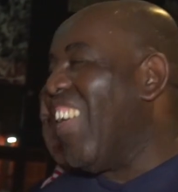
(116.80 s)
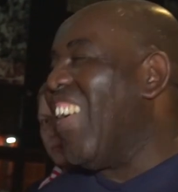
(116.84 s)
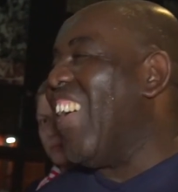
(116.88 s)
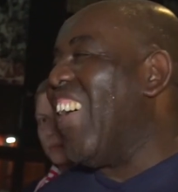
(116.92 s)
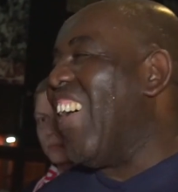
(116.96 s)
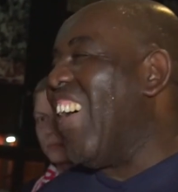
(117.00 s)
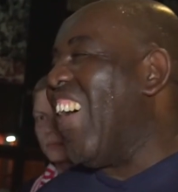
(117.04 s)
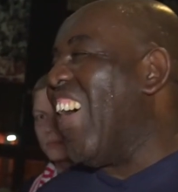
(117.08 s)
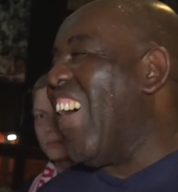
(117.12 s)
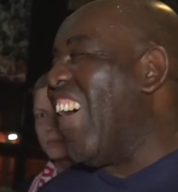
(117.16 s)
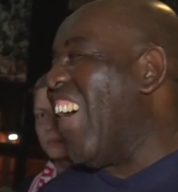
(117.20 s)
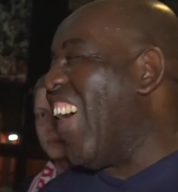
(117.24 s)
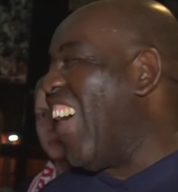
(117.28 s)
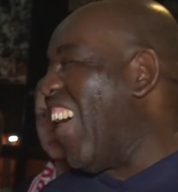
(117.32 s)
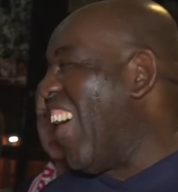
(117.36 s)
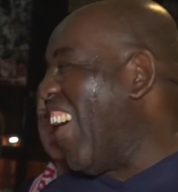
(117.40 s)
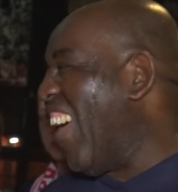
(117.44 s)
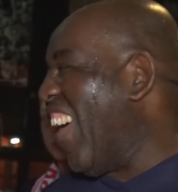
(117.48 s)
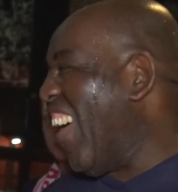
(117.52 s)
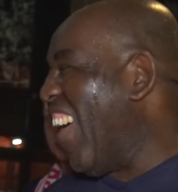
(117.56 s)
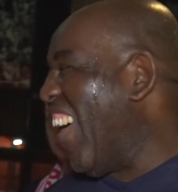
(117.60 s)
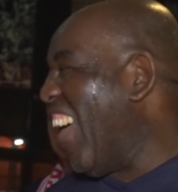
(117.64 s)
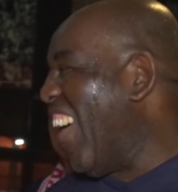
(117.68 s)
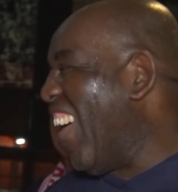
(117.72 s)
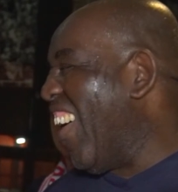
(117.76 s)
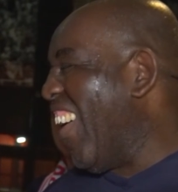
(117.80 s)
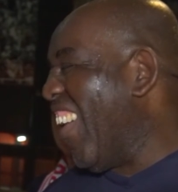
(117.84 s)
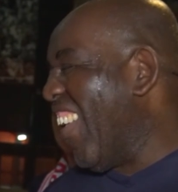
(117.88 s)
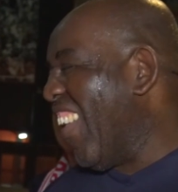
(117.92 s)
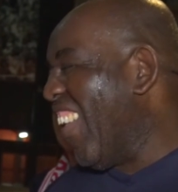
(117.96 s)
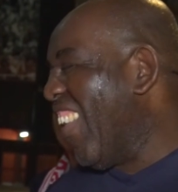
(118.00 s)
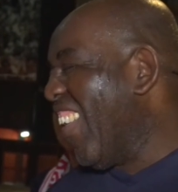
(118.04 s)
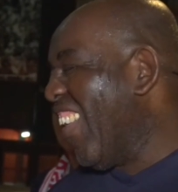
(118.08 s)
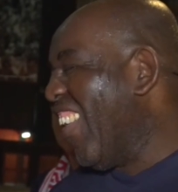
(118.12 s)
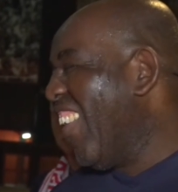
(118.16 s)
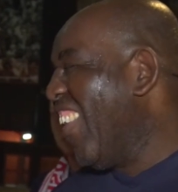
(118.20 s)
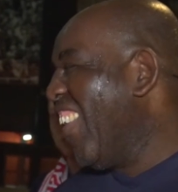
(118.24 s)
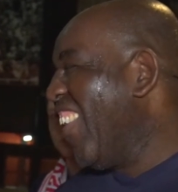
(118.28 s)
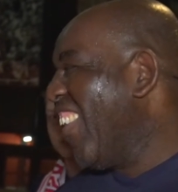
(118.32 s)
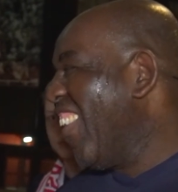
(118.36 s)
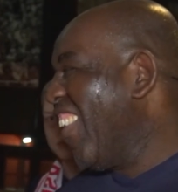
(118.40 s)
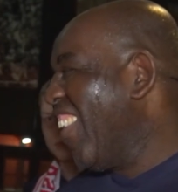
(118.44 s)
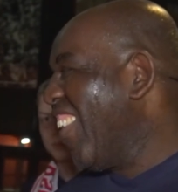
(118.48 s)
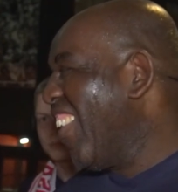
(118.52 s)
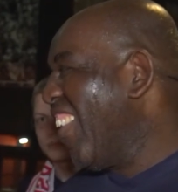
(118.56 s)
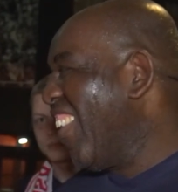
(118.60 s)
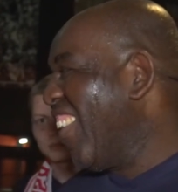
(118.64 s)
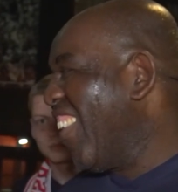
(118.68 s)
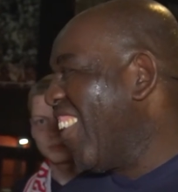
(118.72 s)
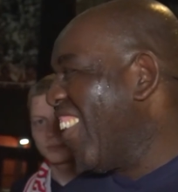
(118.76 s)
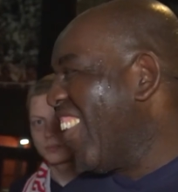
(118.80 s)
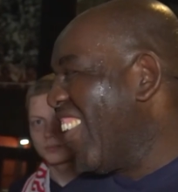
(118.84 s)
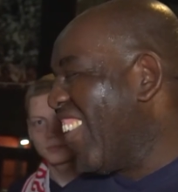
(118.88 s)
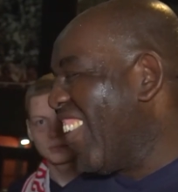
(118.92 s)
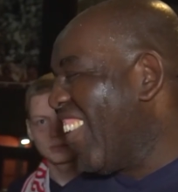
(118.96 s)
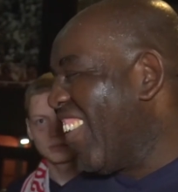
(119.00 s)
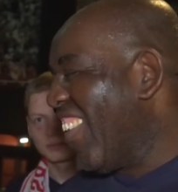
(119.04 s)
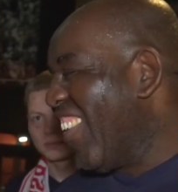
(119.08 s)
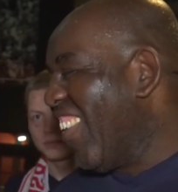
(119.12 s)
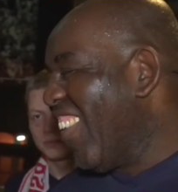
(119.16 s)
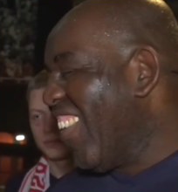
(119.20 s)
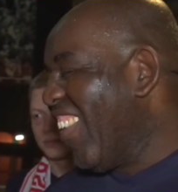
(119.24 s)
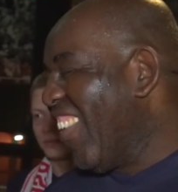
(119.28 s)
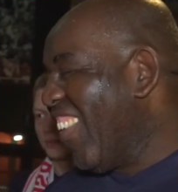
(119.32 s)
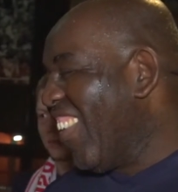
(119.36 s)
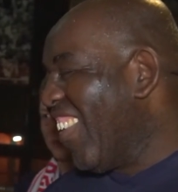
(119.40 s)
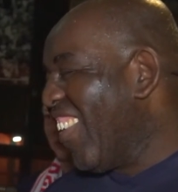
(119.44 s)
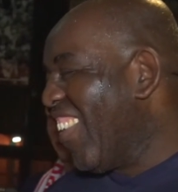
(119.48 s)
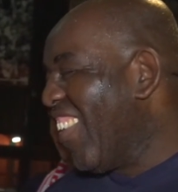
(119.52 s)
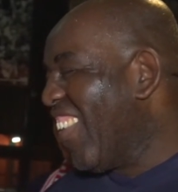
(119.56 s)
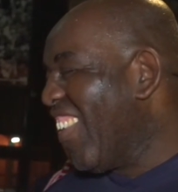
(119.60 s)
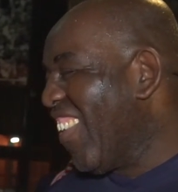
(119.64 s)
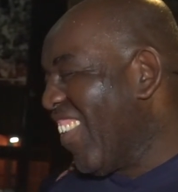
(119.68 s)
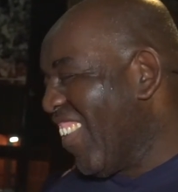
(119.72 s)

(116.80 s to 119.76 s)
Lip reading: (silent)